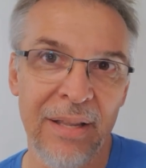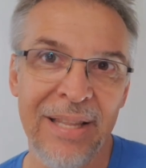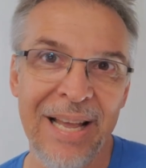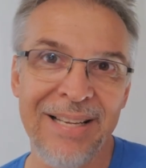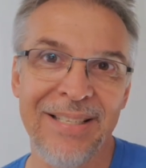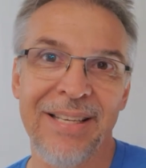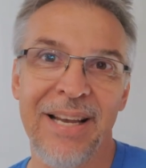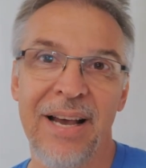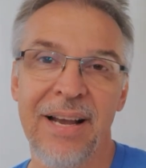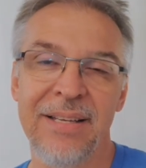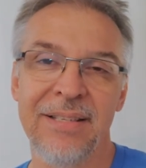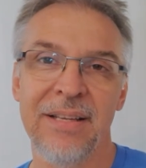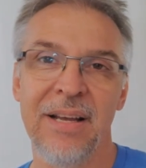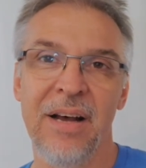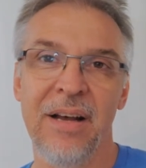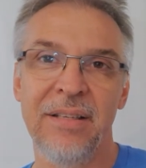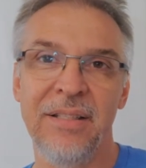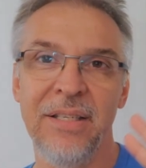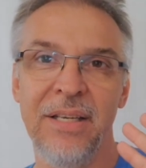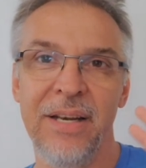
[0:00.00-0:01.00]
Thanks, guys.
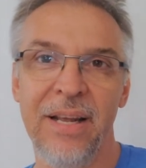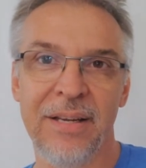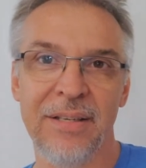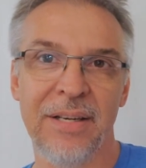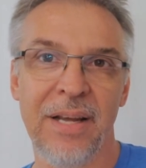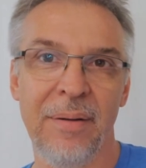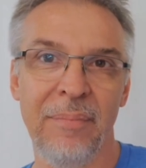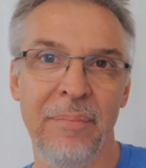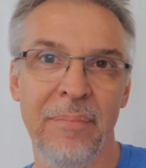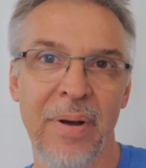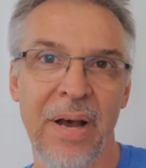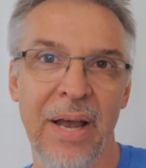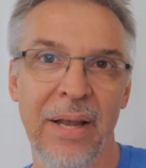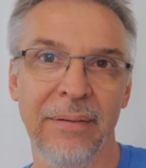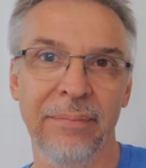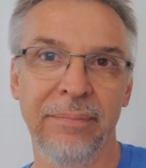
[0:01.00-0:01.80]
I'll see you next time. Bye.